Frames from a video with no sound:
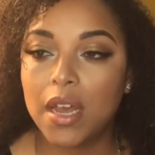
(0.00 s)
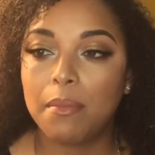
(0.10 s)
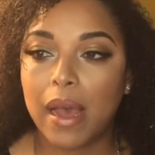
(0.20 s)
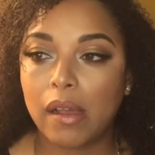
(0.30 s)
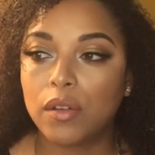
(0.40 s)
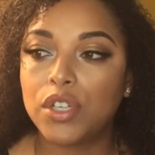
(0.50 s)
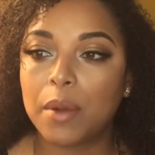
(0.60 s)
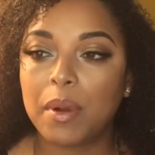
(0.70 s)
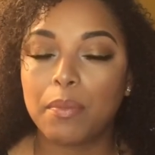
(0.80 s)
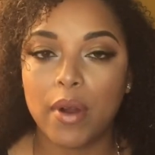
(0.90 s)

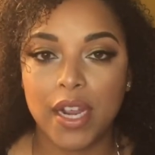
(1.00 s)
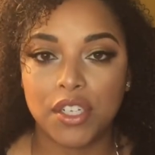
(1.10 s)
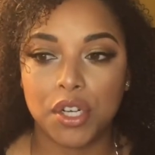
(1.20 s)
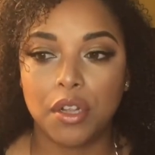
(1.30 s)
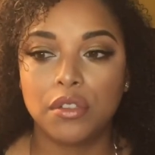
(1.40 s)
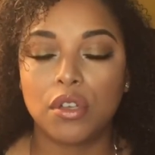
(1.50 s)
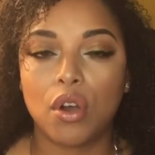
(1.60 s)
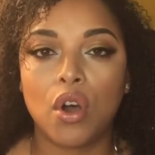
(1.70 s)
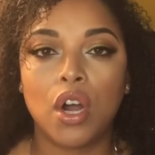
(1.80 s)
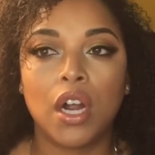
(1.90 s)
Microdermabrasions
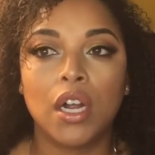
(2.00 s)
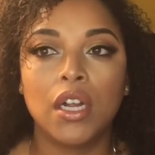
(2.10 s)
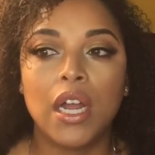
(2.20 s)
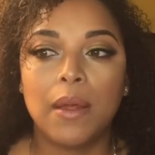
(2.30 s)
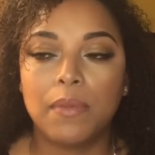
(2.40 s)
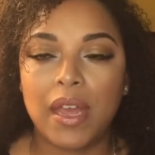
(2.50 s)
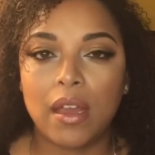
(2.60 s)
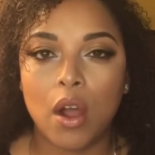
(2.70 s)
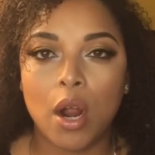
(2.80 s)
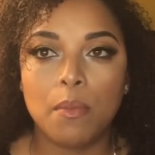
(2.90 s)
are,
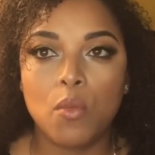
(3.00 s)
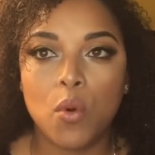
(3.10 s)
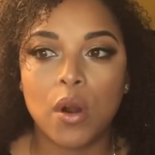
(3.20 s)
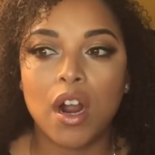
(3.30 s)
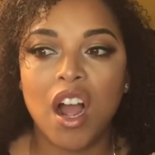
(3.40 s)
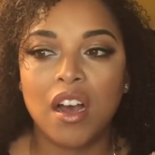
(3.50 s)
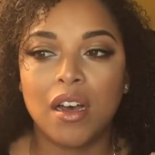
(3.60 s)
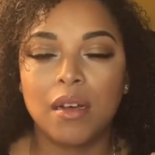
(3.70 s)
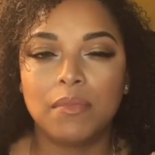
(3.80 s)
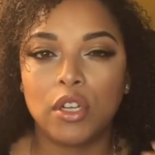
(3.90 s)
they are more,
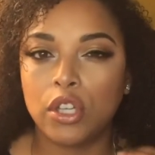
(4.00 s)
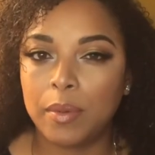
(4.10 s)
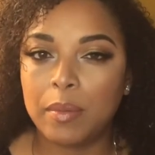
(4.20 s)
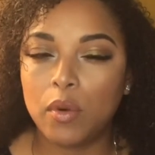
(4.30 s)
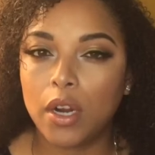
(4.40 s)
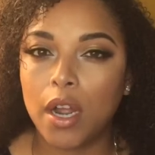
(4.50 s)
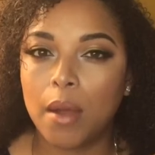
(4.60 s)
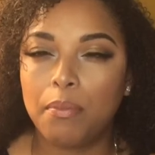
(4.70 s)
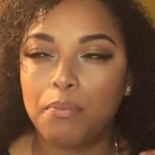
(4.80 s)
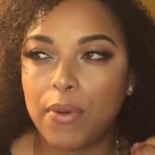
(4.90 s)
um, they're a little bit more
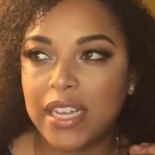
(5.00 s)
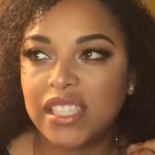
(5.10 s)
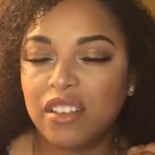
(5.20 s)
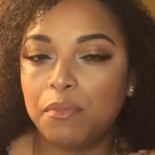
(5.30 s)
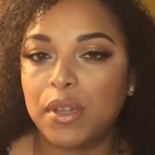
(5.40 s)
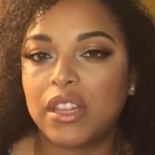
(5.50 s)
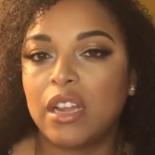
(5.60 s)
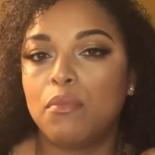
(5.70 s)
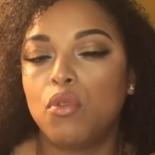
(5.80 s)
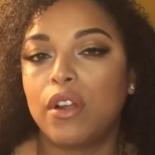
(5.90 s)
abrasive, but
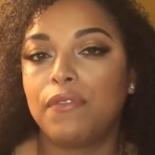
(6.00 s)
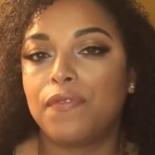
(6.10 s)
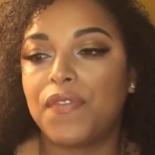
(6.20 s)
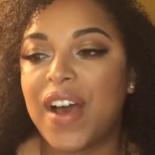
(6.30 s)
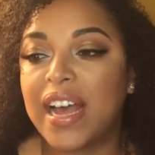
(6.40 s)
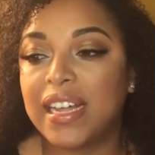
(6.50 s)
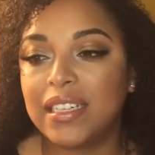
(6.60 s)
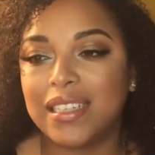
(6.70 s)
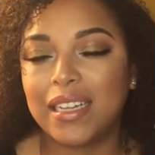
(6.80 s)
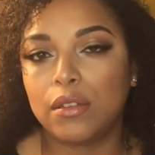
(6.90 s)
they're more
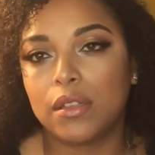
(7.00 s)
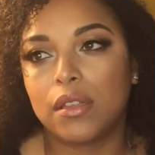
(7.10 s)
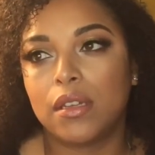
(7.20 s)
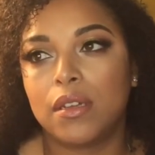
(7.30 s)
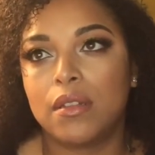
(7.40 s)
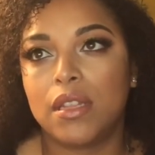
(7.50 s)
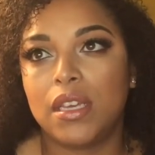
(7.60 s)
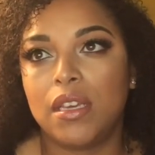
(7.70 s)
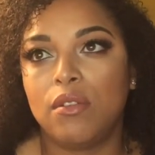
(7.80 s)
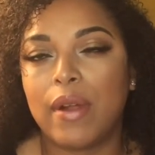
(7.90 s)
fine, like the,
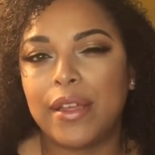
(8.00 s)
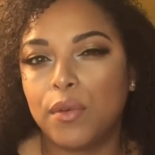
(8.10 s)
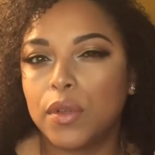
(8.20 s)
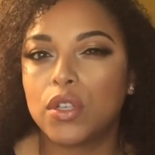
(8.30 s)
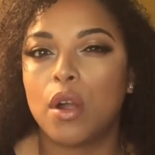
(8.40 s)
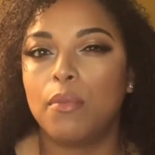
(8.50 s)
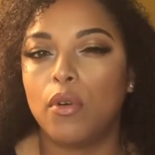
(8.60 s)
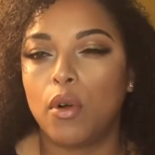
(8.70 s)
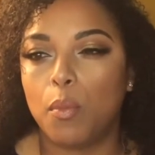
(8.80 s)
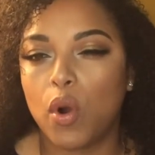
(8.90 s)
the granules are
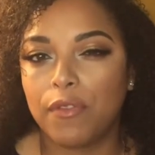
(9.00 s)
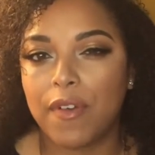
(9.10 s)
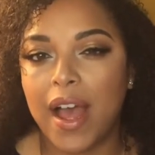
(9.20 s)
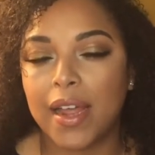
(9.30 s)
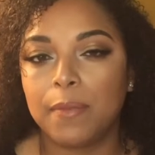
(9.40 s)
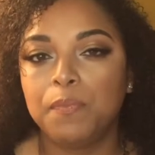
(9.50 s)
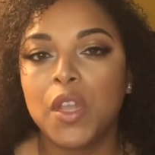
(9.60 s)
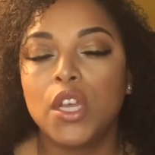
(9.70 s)
more, more fine.